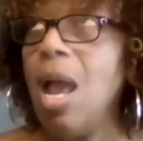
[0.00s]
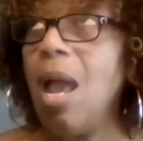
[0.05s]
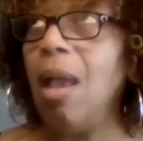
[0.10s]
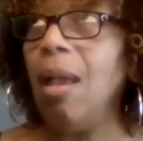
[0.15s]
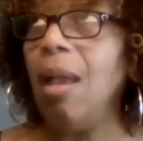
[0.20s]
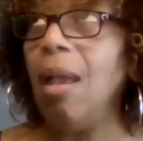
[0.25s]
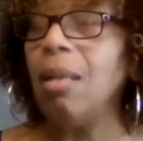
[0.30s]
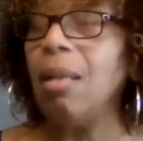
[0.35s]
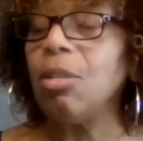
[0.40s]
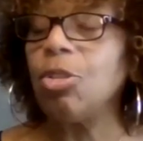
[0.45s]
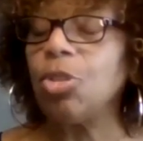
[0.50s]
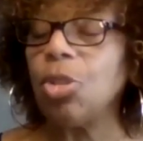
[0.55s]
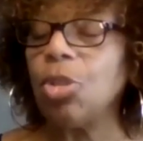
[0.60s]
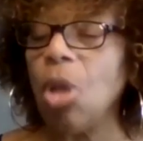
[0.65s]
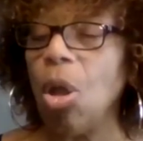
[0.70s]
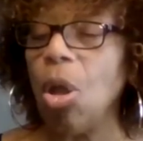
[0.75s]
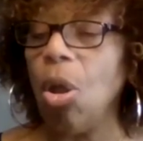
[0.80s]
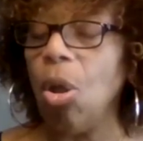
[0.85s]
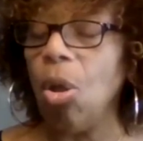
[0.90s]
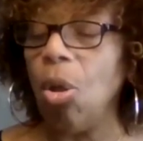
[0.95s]
And
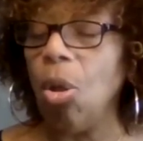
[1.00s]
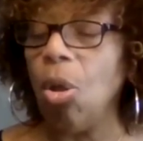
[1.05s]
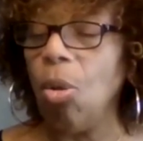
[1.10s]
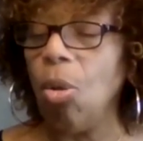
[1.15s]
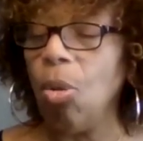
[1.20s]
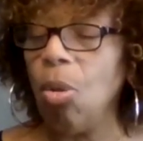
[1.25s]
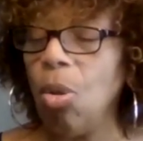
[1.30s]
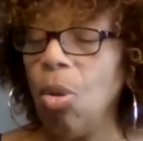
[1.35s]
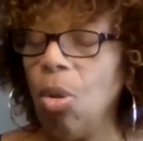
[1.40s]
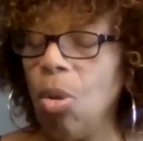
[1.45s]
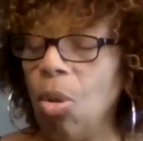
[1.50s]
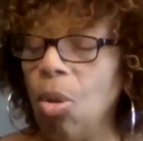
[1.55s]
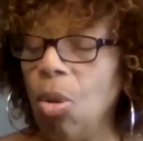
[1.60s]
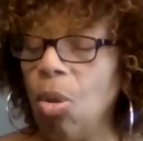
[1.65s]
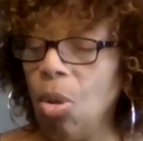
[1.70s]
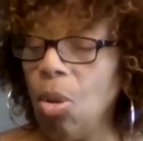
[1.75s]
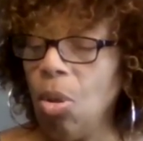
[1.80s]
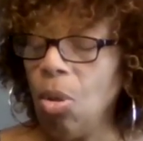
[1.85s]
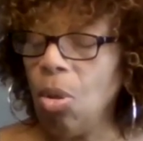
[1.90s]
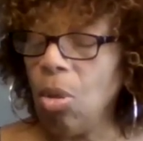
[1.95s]
so,
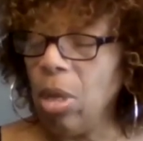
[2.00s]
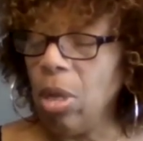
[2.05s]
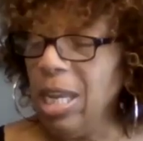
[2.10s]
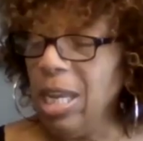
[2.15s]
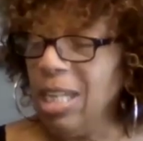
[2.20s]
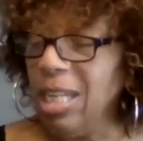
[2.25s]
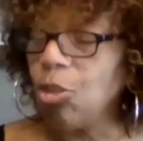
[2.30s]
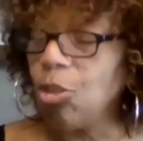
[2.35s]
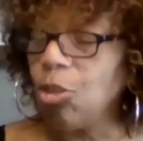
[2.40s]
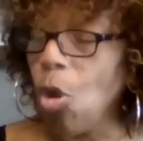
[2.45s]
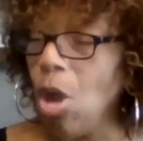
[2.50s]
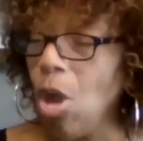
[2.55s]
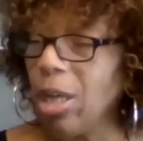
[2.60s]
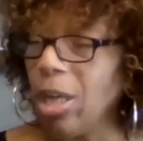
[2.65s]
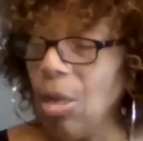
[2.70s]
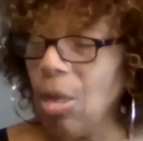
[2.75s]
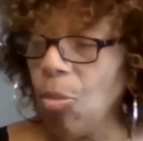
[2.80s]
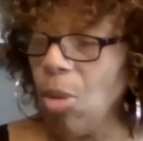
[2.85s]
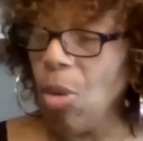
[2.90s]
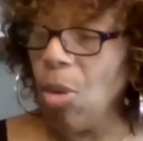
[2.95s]
in
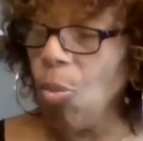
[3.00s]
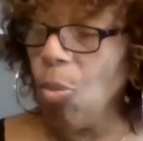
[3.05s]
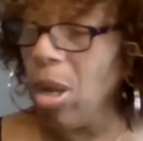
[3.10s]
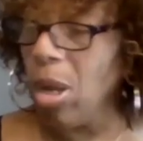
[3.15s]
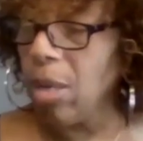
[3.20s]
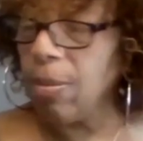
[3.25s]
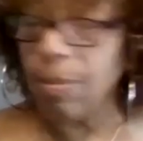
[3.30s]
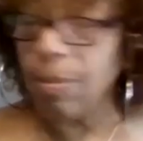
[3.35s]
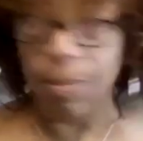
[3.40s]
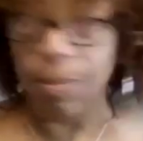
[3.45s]
talking with one,